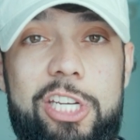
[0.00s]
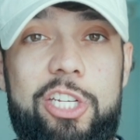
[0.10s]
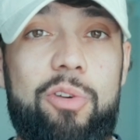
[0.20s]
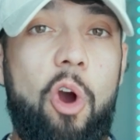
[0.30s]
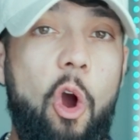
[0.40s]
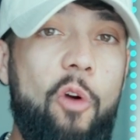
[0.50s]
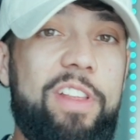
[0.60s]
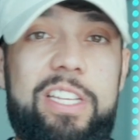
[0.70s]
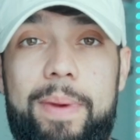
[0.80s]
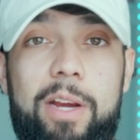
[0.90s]
to over
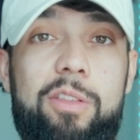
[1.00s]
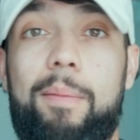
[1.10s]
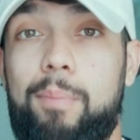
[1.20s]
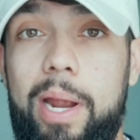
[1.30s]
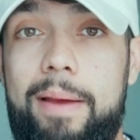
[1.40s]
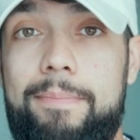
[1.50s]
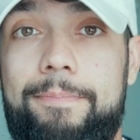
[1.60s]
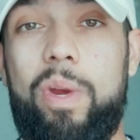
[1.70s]
this marathon prep.